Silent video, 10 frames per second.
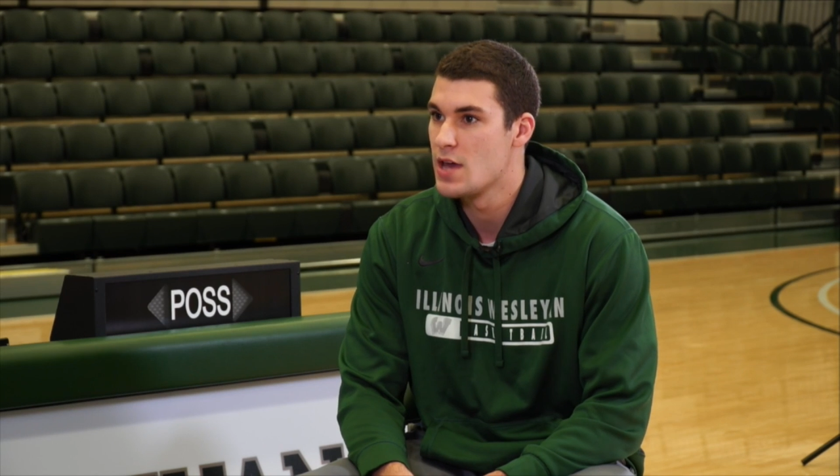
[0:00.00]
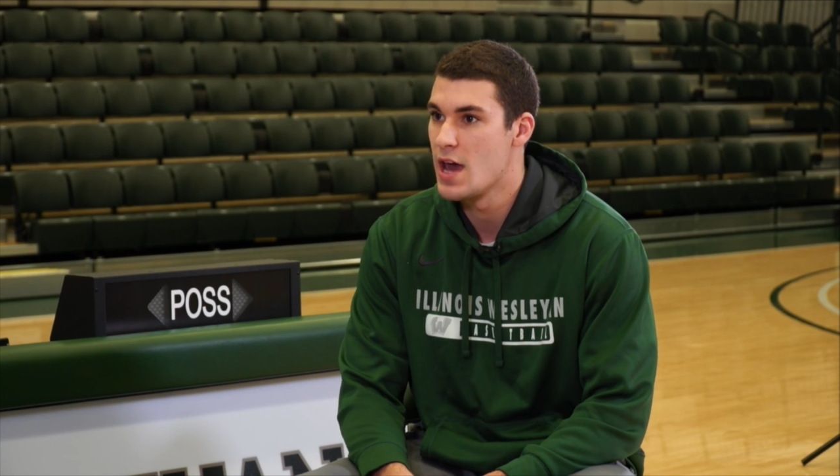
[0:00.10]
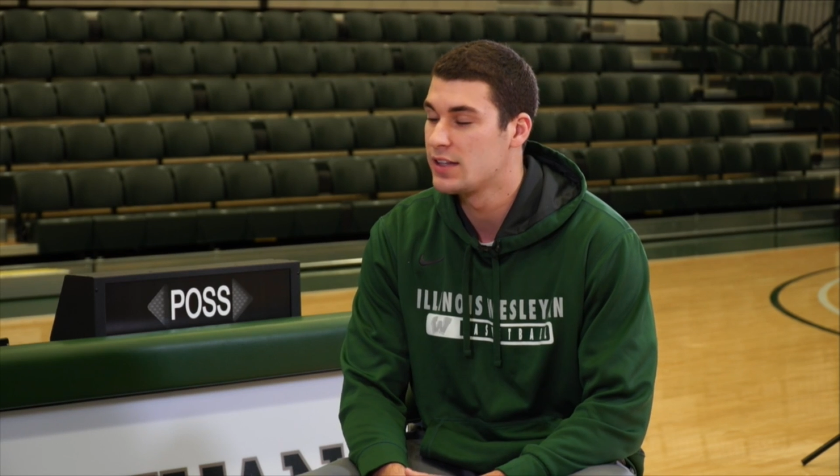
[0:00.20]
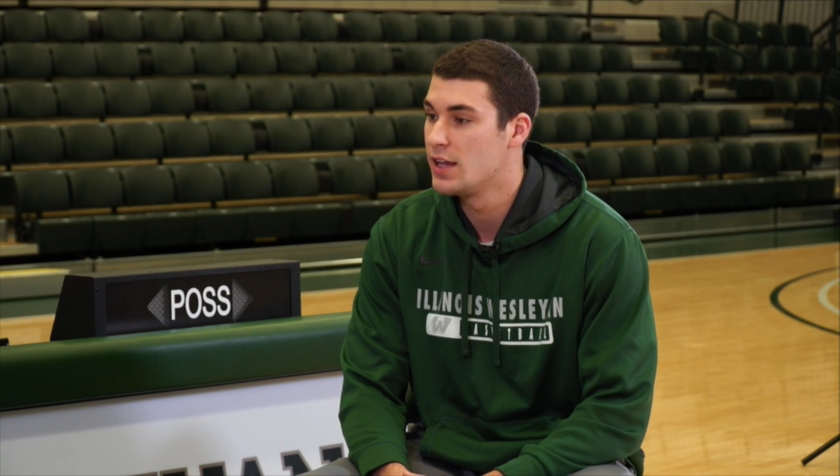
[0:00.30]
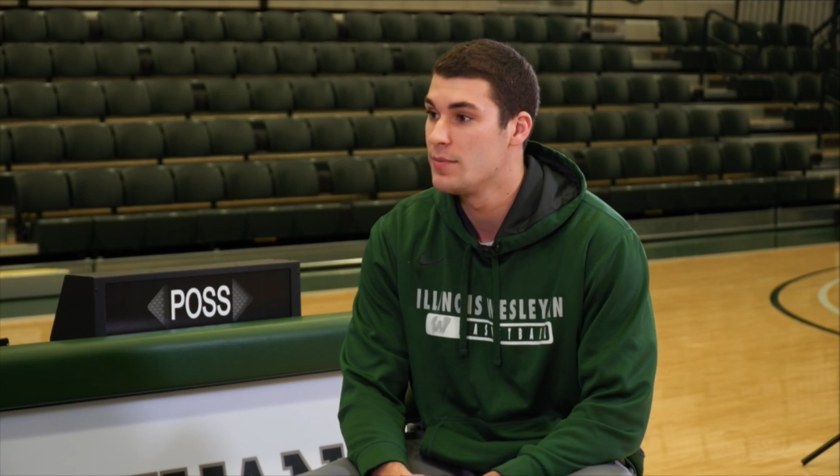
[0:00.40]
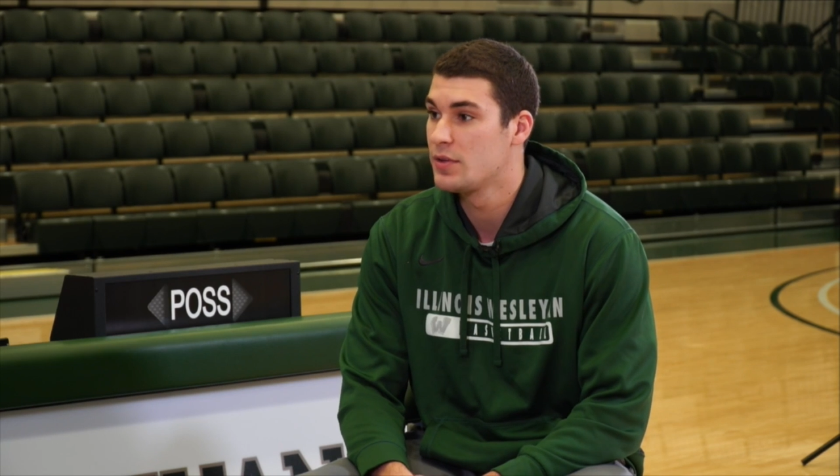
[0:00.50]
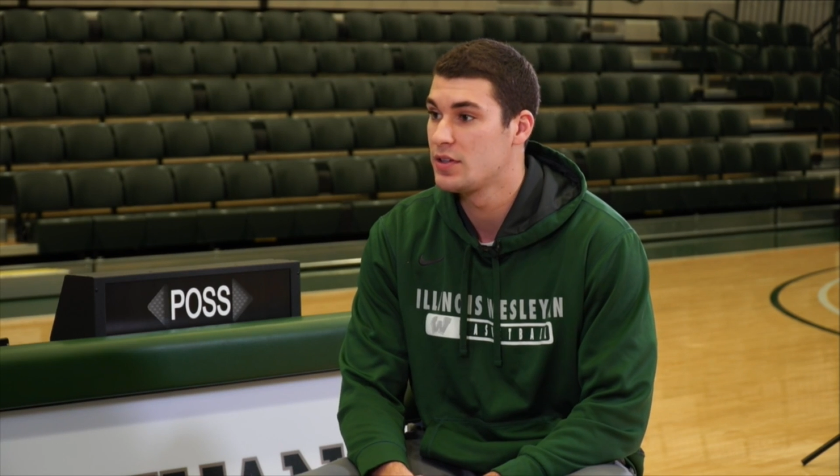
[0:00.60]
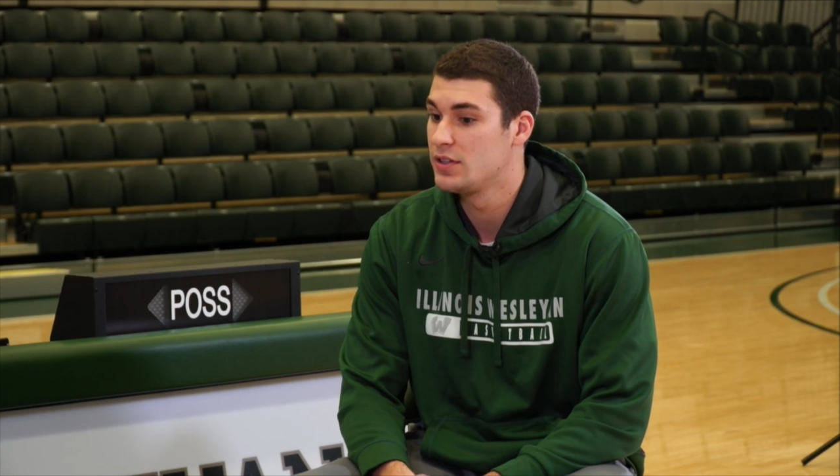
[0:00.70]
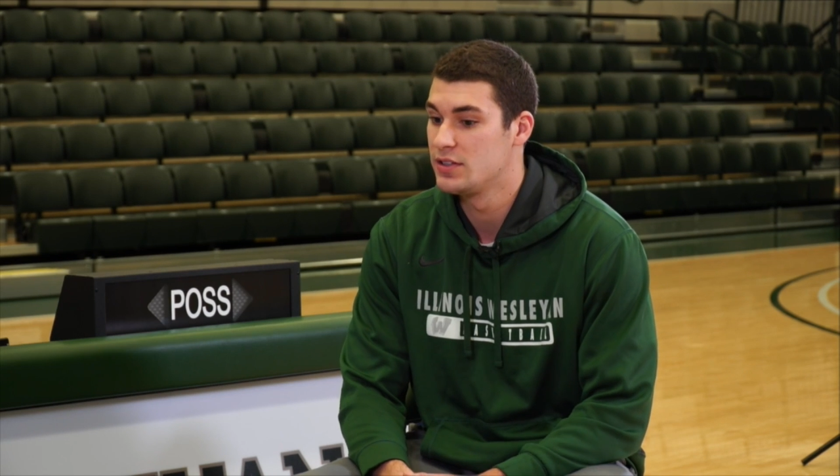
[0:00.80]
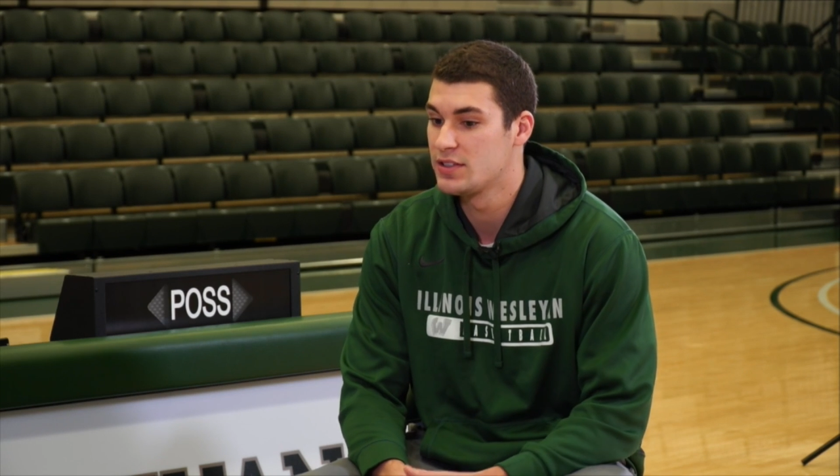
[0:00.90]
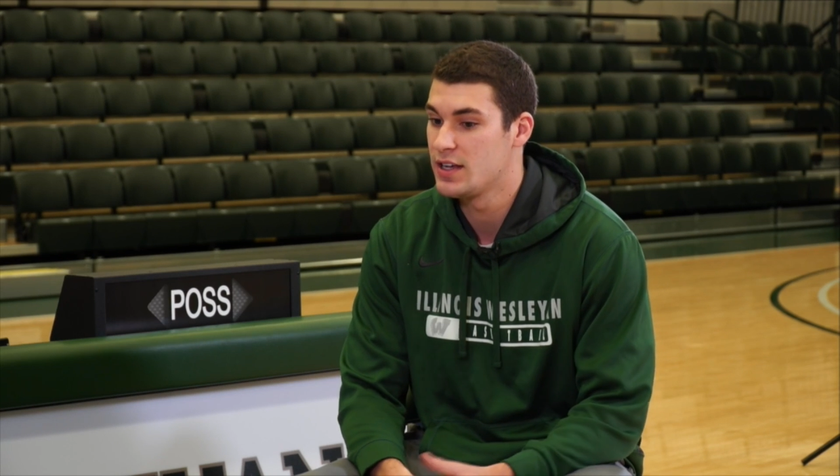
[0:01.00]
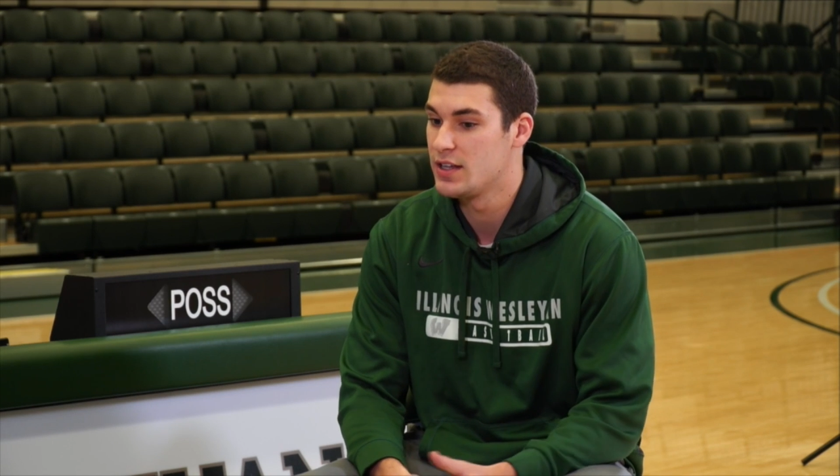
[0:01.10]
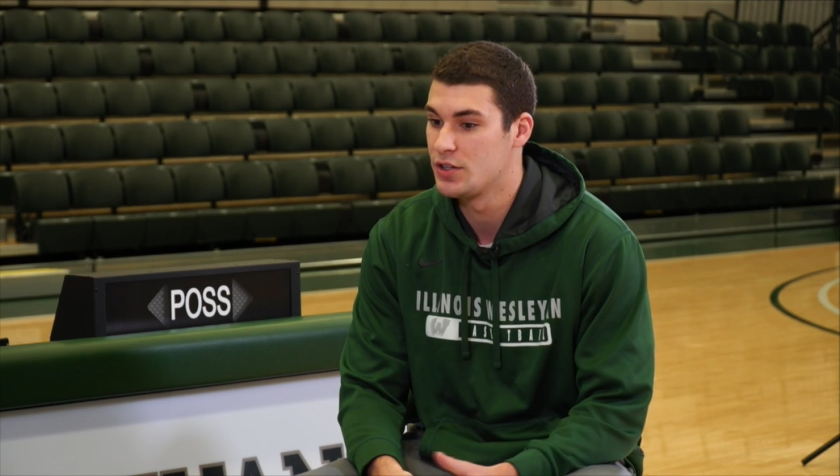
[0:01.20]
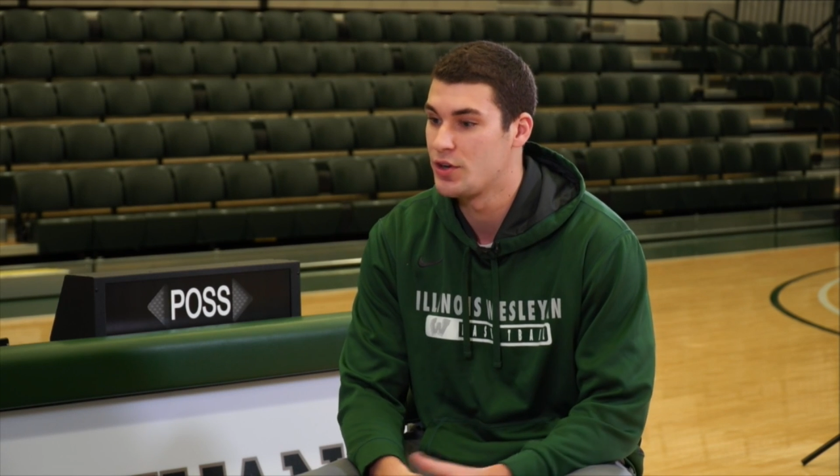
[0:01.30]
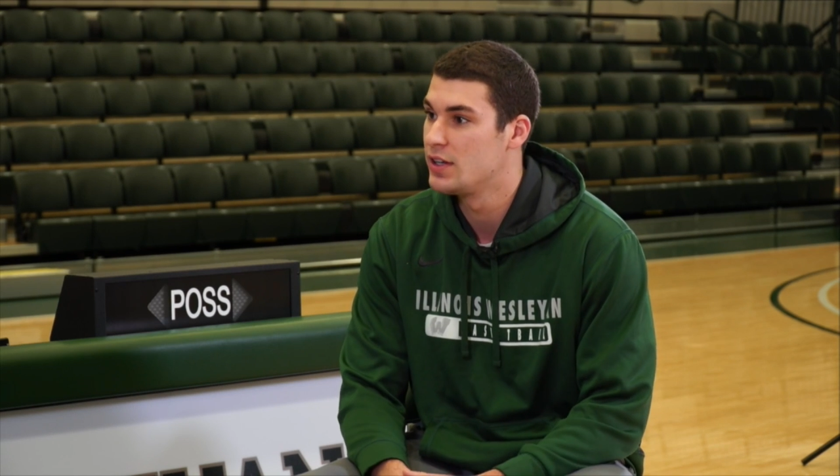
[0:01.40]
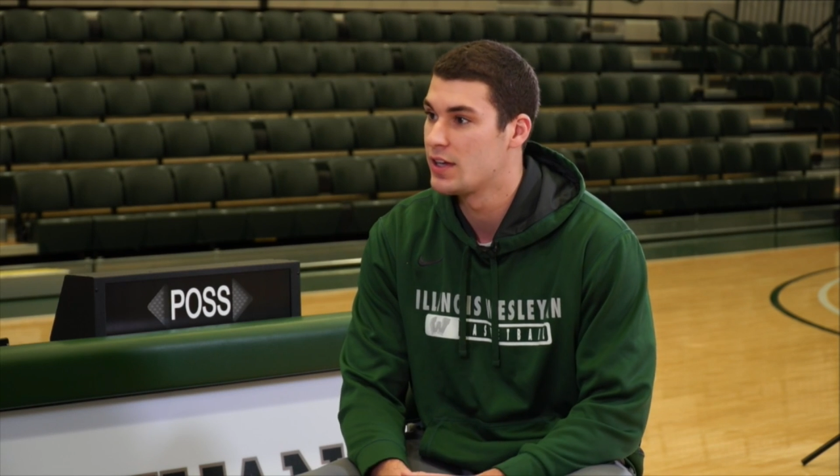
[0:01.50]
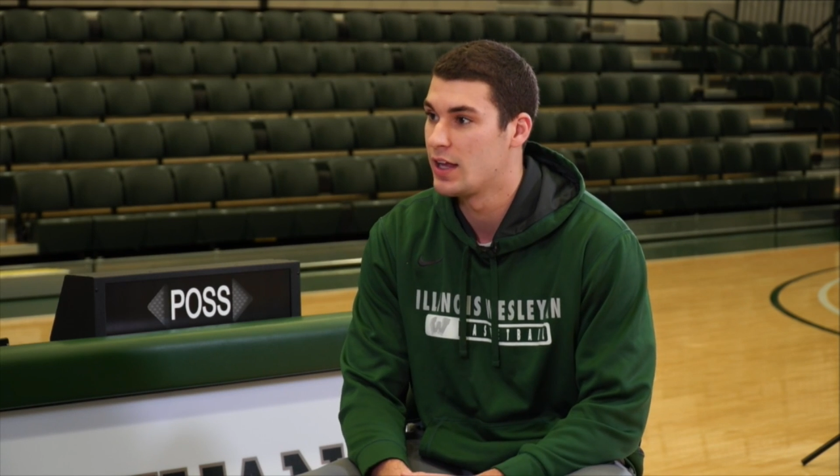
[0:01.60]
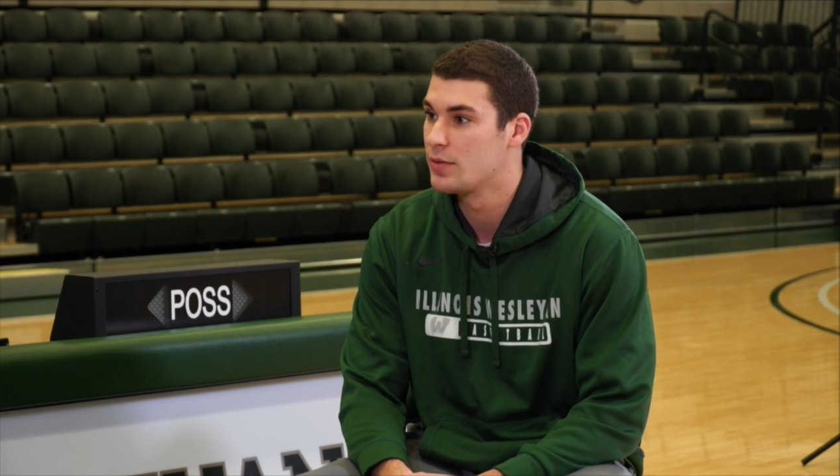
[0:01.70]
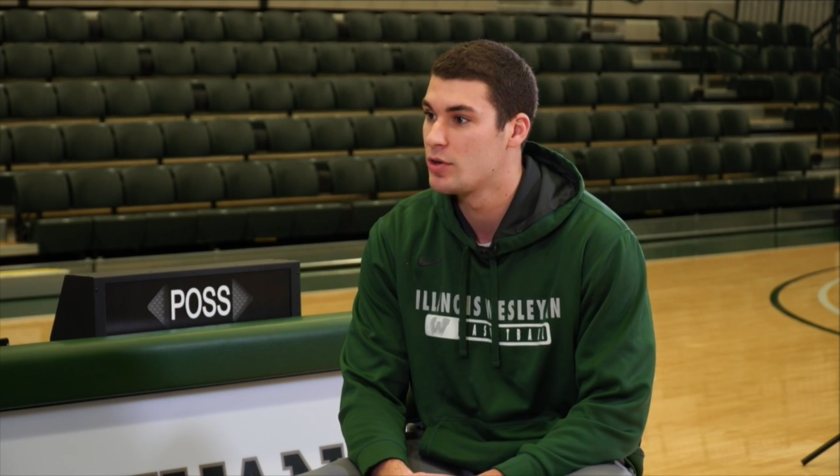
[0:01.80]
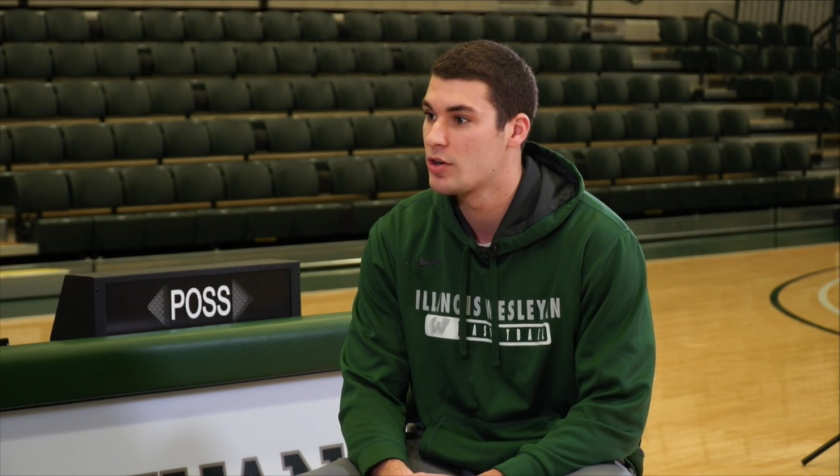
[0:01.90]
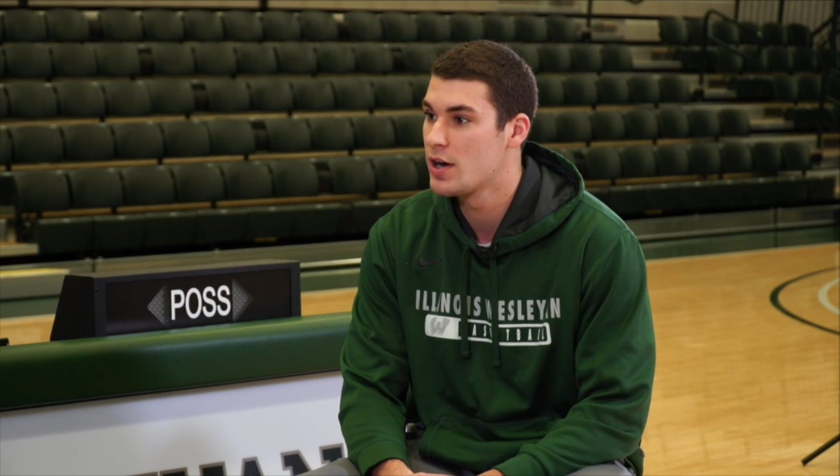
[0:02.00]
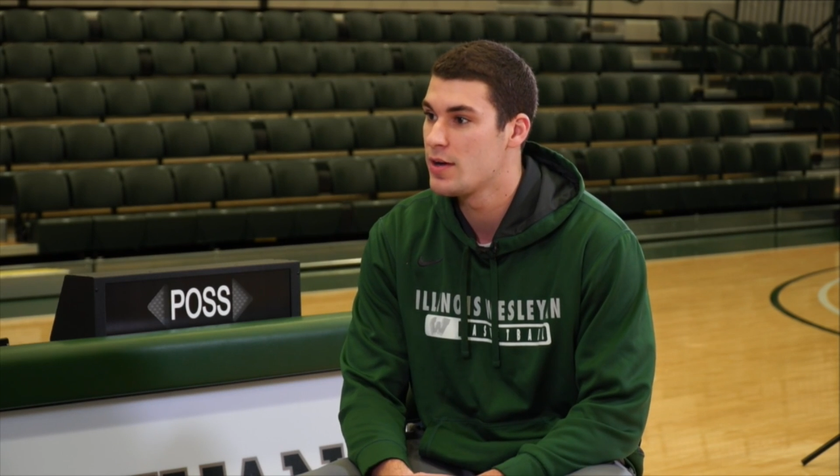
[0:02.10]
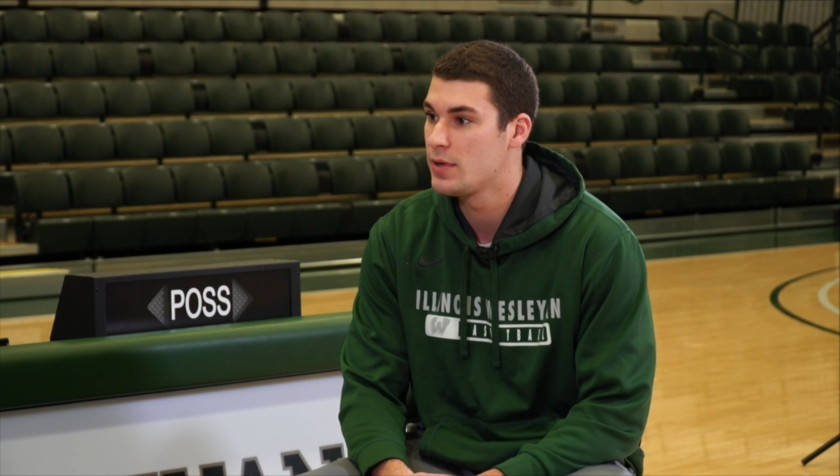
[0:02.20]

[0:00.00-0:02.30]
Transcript: Academically, it's got a great accounting program,